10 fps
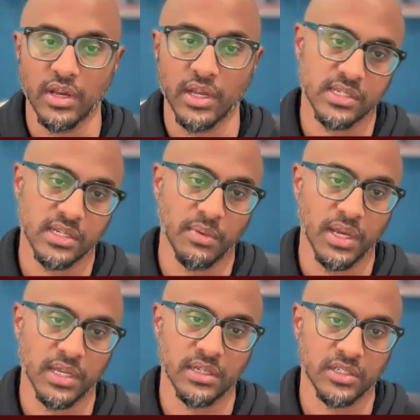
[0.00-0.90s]
against
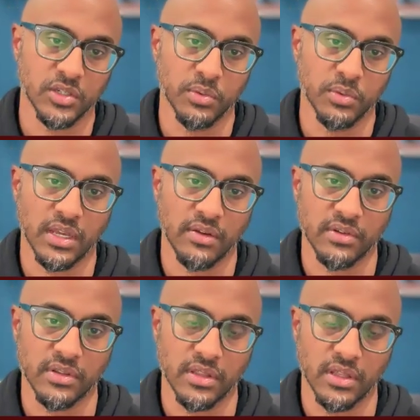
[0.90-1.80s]
Hamas on October
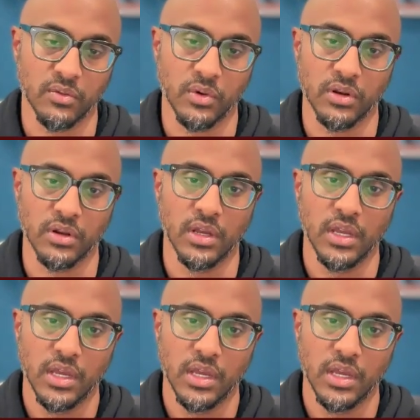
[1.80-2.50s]
7th were